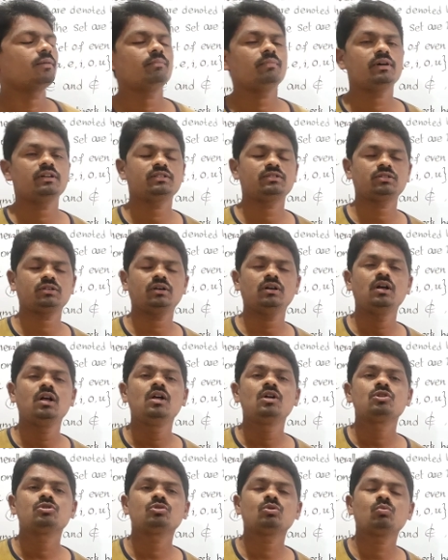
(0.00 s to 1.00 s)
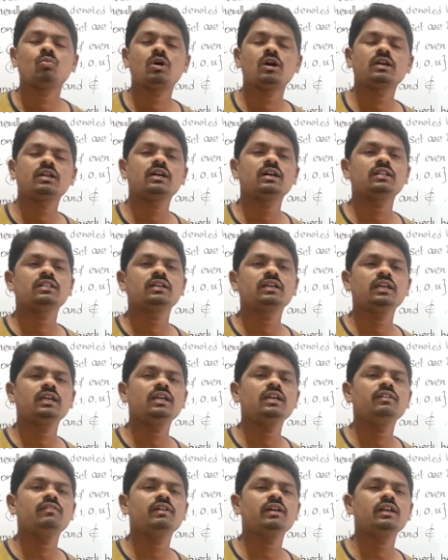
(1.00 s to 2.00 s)
numbers so what are the
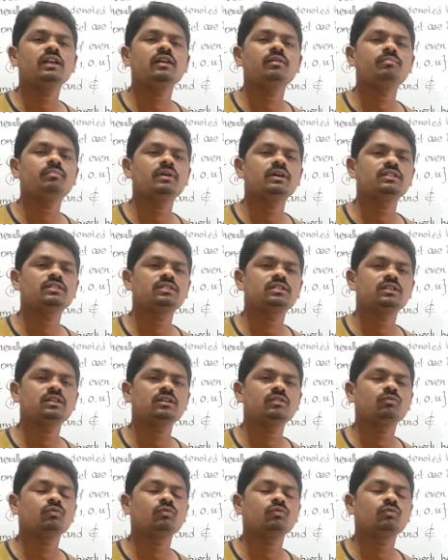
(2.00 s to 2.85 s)
even numbers